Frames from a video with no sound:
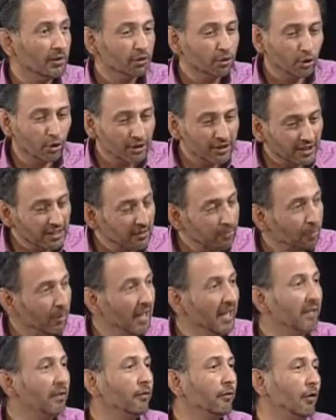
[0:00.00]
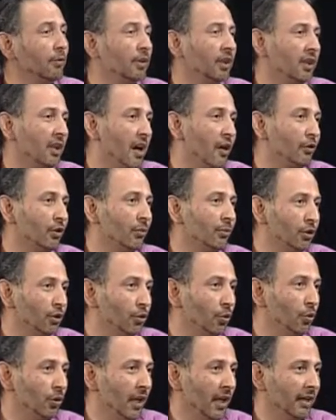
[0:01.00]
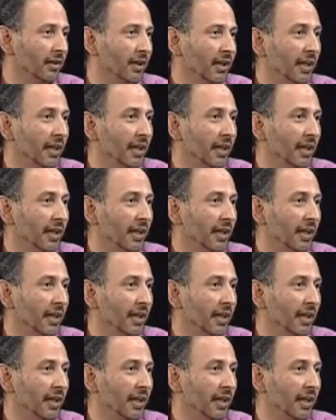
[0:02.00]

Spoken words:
So it is built from the ground up to do that.